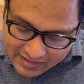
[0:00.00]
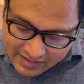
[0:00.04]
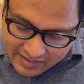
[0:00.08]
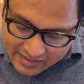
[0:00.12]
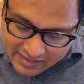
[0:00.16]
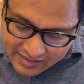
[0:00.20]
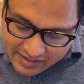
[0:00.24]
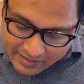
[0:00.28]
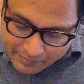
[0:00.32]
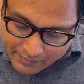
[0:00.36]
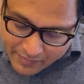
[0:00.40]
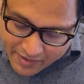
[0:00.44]

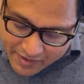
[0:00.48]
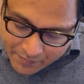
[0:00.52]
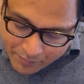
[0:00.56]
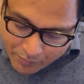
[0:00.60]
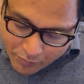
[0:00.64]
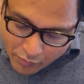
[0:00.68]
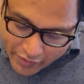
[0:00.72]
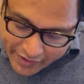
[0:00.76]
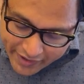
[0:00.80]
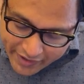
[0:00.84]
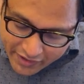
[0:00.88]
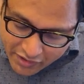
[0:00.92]
The
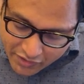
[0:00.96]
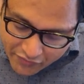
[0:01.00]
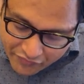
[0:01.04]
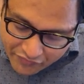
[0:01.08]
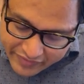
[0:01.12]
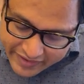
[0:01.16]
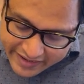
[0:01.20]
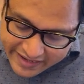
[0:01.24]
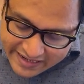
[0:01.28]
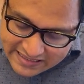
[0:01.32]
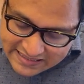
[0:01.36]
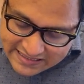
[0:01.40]
midpoint of
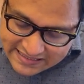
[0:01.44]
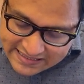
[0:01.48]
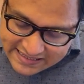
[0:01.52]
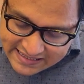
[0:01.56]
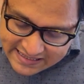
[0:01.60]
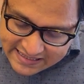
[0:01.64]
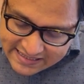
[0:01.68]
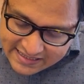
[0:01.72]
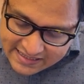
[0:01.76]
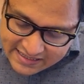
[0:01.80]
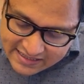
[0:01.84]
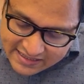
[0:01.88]

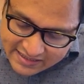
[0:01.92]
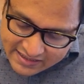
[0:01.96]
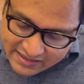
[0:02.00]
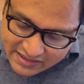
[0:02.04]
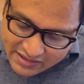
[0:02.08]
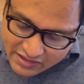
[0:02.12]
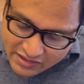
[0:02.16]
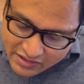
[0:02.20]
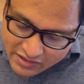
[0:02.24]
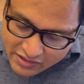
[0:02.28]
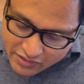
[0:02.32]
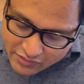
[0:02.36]
AC
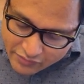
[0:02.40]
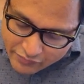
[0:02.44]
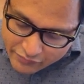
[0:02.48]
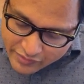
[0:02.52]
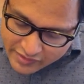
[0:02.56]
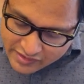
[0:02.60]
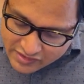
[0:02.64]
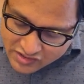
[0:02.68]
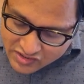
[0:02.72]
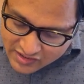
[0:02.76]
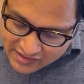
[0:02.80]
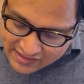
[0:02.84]

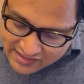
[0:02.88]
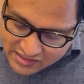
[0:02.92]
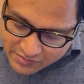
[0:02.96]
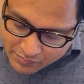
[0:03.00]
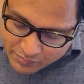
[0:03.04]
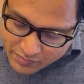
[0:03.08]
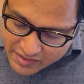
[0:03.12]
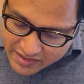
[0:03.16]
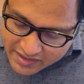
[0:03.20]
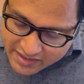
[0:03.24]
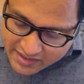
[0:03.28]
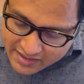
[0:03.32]
will just
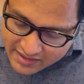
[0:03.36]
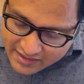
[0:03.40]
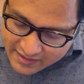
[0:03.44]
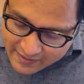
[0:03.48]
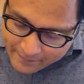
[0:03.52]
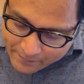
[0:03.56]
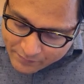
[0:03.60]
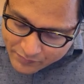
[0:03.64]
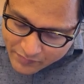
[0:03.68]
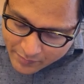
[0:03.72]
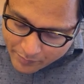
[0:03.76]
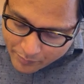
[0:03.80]
be
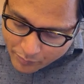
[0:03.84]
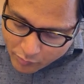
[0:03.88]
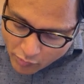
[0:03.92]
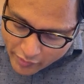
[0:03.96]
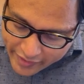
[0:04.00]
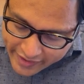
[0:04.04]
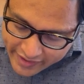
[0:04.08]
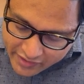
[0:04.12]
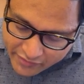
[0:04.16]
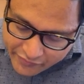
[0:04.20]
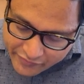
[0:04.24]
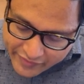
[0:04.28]
the
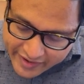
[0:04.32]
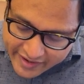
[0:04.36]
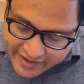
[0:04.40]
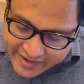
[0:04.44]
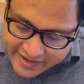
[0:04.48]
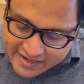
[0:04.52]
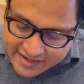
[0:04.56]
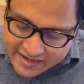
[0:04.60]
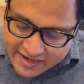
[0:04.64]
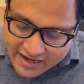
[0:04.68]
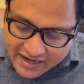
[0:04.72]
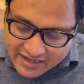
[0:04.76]
point where
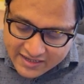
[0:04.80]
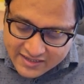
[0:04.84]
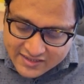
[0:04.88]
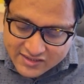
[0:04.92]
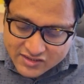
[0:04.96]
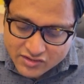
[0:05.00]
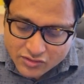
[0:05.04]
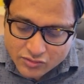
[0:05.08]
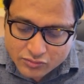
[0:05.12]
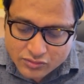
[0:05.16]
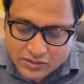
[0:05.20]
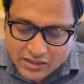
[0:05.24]
it cuts
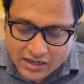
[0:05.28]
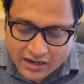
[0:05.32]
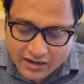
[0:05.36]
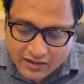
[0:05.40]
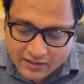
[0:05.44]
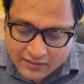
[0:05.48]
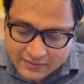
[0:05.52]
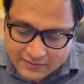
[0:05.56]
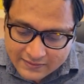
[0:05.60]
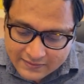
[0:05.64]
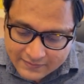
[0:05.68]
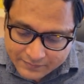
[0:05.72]
through the
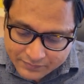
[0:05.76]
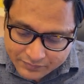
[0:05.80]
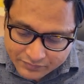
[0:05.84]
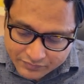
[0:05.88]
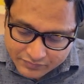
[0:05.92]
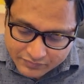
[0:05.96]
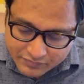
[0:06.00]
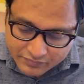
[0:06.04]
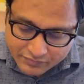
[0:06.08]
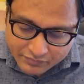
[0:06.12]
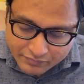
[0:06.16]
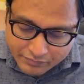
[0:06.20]

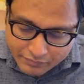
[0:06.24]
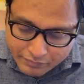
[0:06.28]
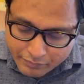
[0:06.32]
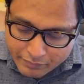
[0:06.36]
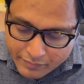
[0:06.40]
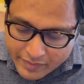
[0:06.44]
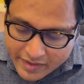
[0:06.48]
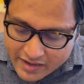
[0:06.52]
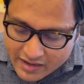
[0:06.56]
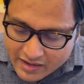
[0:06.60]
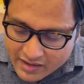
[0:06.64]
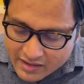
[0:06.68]

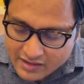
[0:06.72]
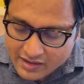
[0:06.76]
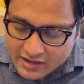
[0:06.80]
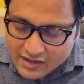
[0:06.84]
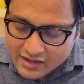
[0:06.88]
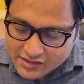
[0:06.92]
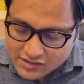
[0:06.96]
middle.